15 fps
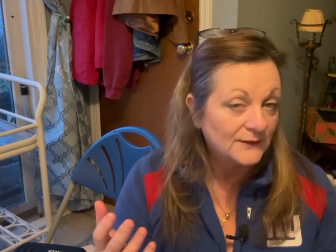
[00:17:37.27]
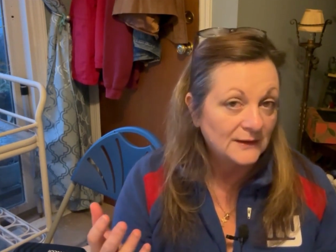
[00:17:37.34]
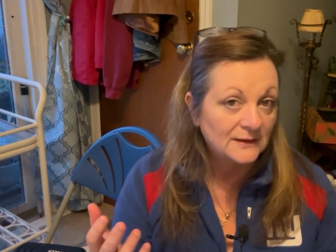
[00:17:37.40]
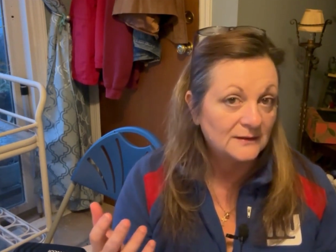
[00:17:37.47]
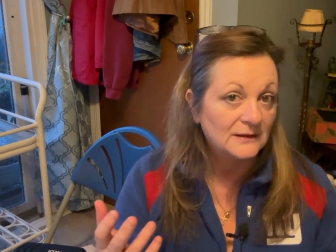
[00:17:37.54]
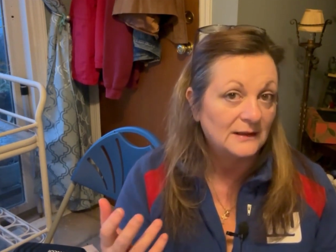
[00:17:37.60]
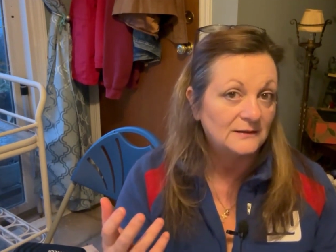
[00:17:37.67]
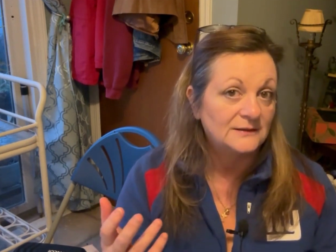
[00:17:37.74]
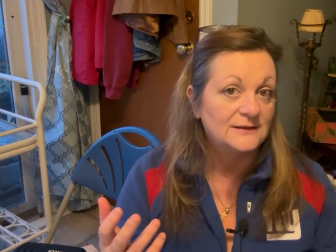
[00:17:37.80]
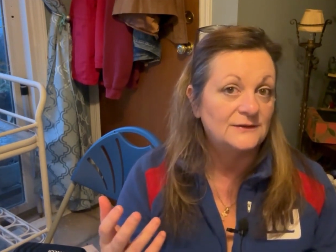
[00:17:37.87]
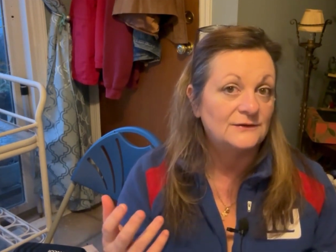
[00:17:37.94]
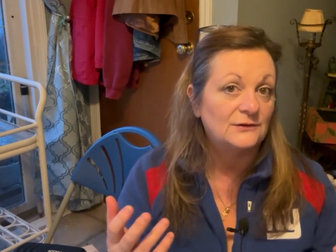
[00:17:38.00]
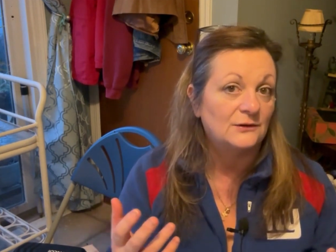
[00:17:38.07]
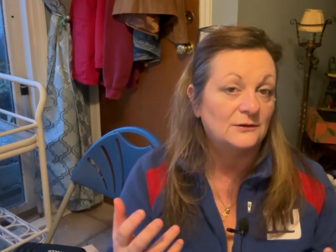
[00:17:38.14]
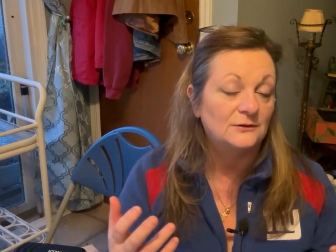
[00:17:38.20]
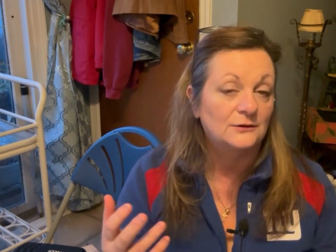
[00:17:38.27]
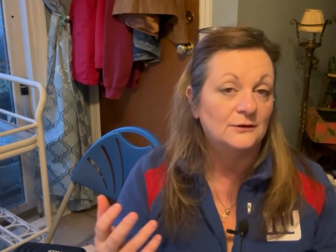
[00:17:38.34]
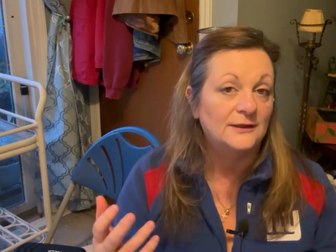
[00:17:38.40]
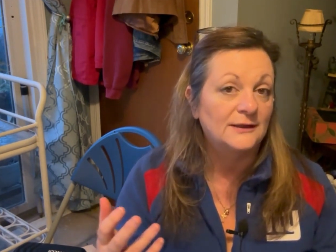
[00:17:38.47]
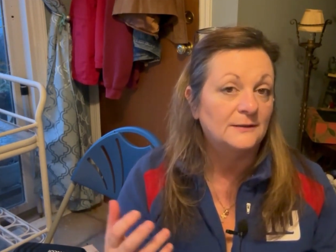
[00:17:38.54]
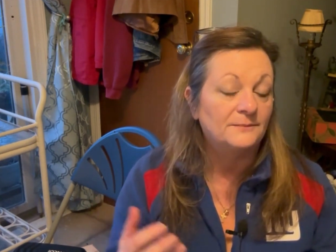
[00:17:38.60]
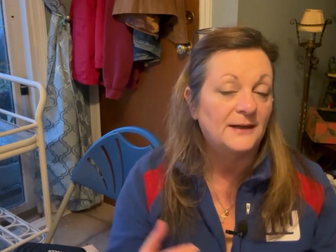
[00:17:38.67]
they can at least start
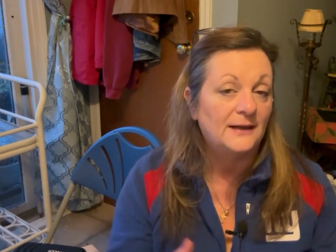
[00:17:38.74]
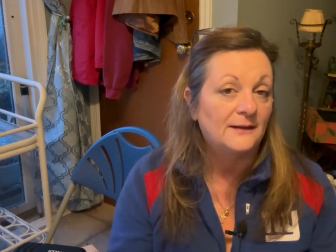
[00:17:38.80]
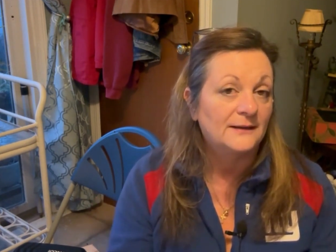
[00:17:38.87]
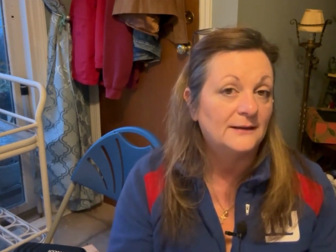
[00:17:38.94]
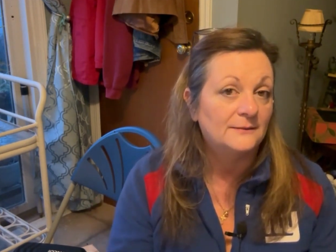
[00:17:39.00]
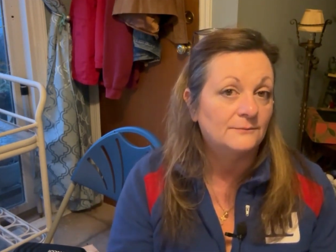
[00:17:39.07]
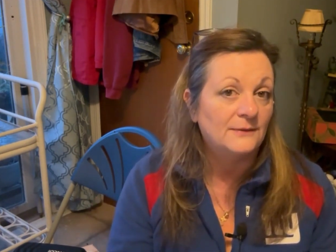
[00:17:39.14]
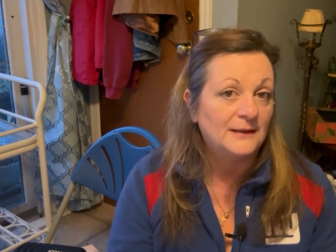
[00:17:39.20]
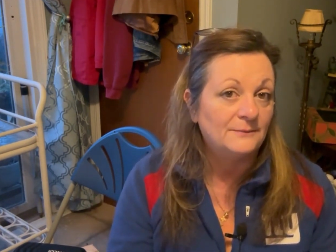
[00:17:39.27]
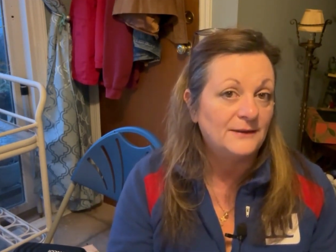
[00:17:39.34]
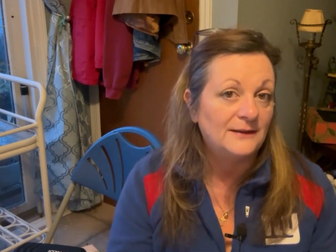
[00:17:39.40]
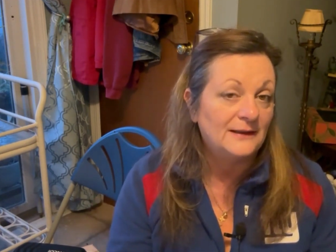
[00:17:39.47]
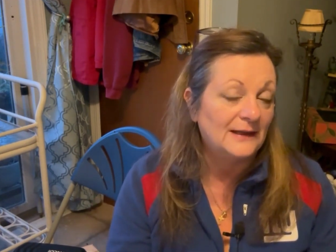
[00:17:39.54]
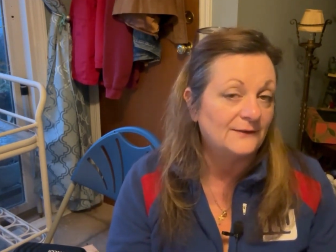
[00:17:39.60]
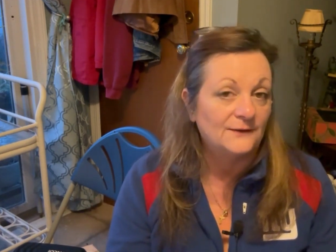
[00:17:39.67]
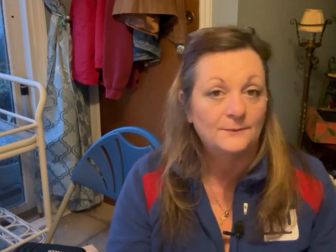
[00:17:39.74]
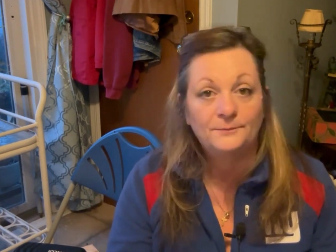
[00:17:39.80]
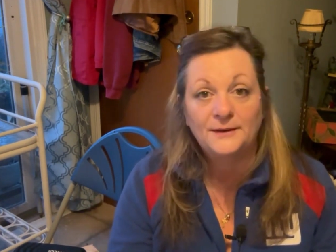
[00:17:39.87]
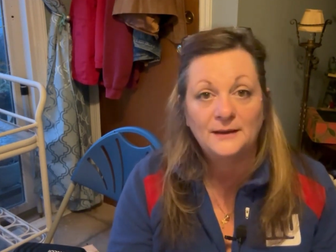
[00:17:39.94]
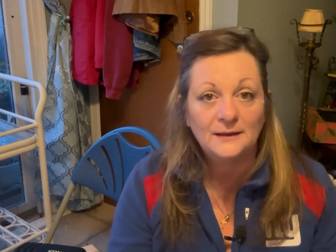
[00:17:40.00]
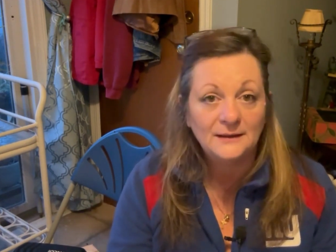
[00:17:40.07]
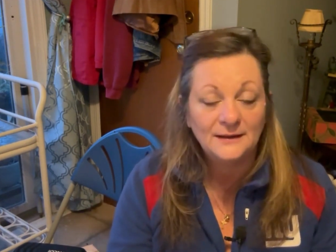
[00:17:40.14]
learning about it and maybe get the
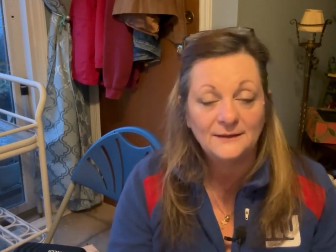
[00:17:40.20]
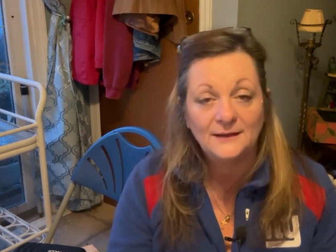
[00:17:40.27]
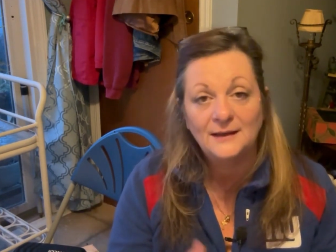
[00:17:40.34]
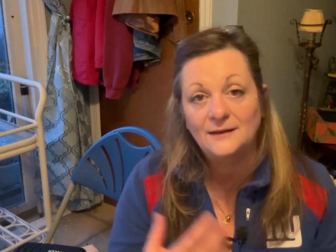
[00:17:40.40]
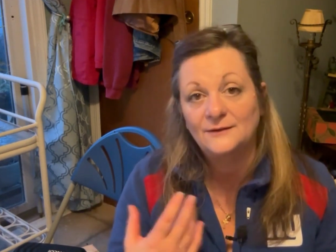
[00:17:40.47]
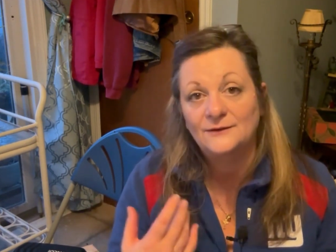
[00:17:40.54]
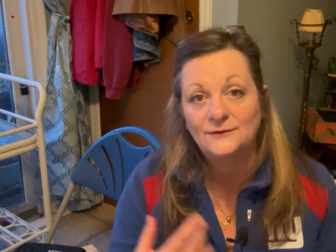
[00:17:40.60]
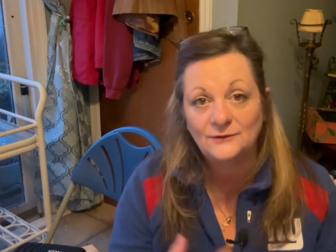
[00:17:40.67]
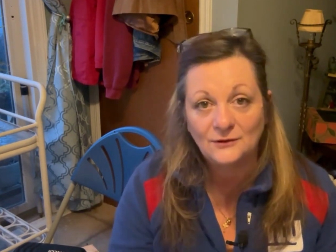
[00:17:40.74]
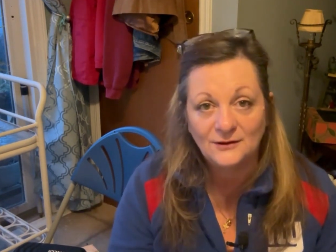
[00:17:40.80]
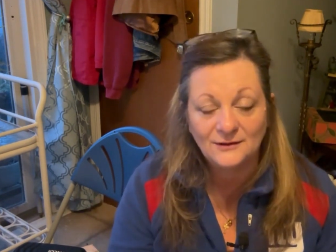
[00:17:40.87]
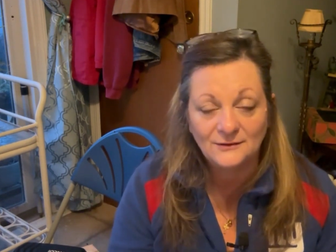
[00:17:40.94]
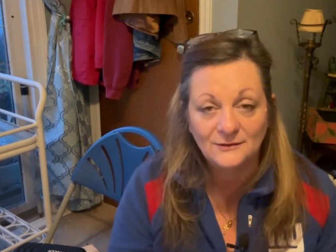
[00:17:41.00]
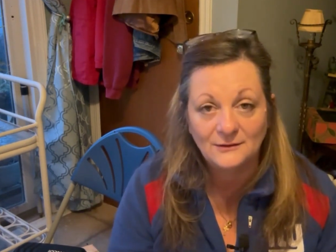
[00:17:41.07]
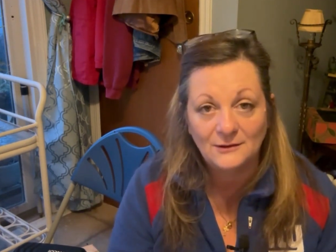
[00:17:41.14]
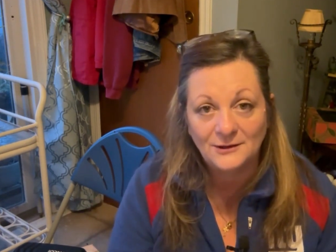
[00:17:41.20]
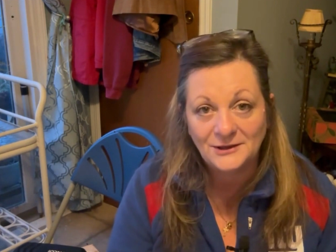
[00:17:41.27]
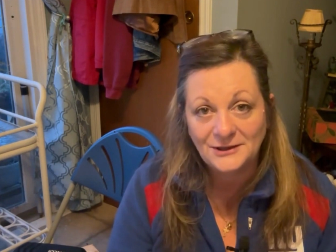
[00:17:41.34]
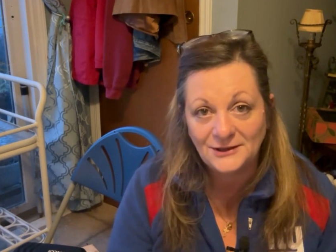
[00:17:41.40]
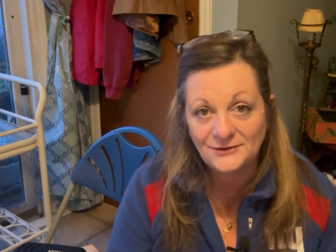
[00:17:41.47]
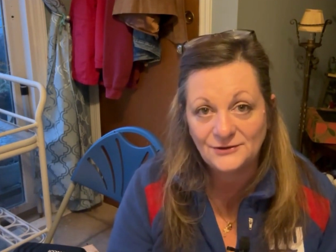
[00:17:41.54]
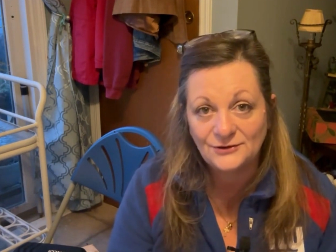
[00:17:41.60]
bug, and they can start
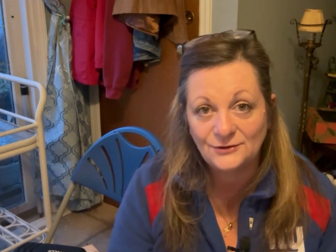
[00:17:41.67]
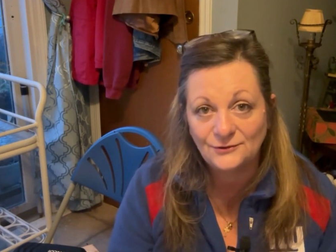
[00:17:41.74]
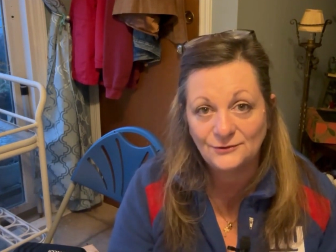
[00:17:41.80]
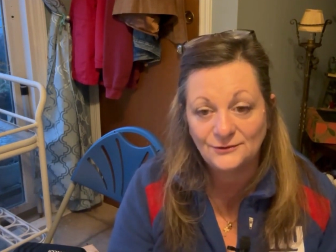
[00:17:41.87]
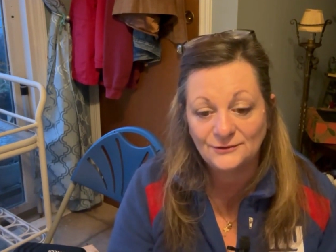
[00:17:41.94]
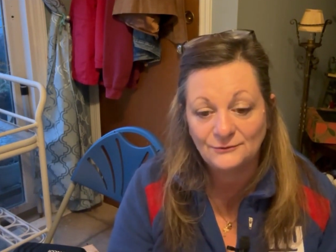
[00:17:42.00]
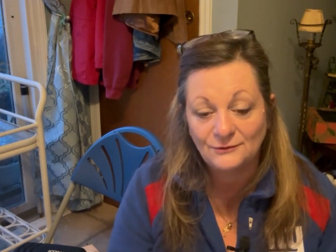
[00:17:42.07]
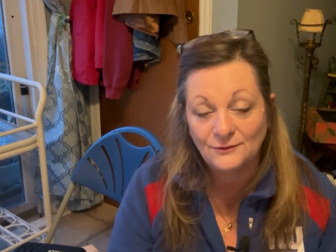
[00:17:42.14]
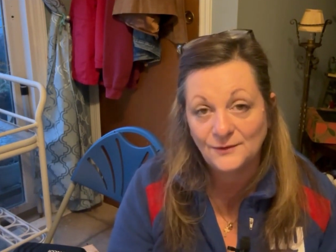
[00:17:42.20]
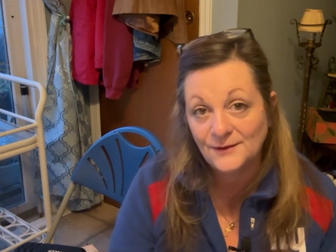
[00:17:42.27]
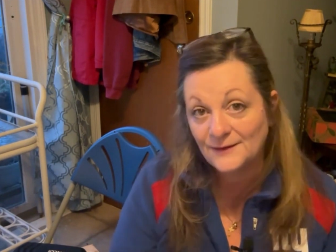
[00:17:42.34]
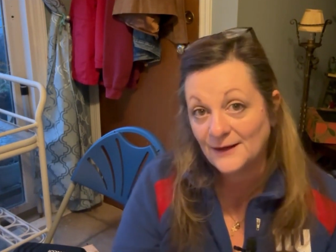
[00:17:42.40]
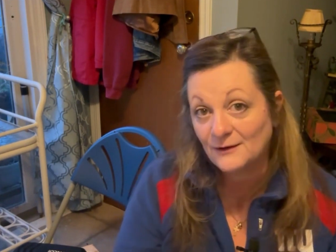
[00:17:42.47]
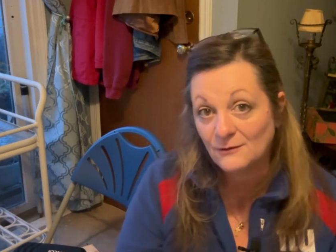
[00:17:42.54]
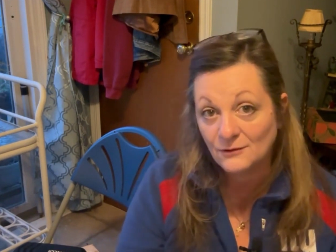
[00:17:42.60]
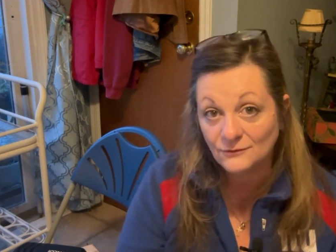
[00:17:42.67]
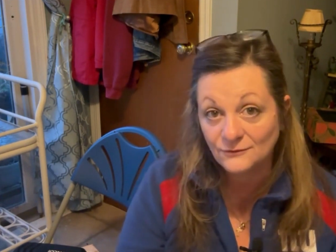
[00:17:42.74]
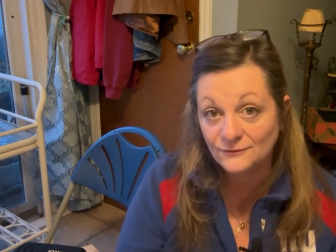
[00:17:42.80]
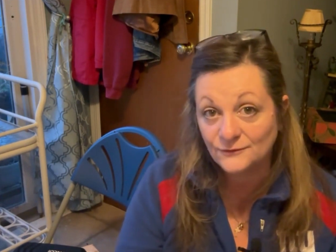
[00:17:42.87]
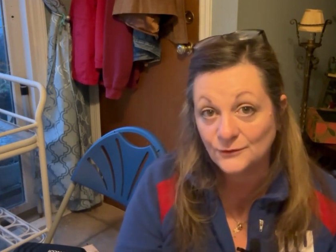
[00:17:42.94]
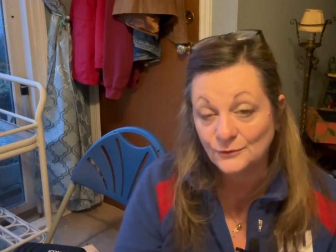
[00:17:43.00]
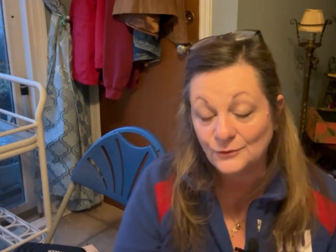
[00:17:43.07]
gardening too and growing their
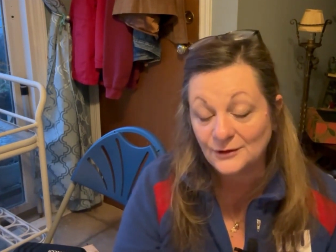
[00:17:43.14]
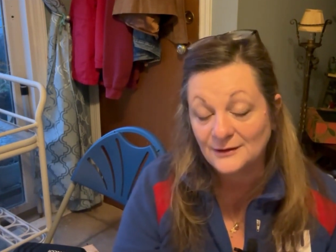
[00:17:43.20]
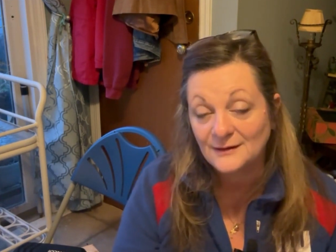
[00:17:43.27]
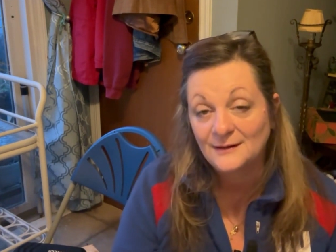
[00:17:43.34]
own food.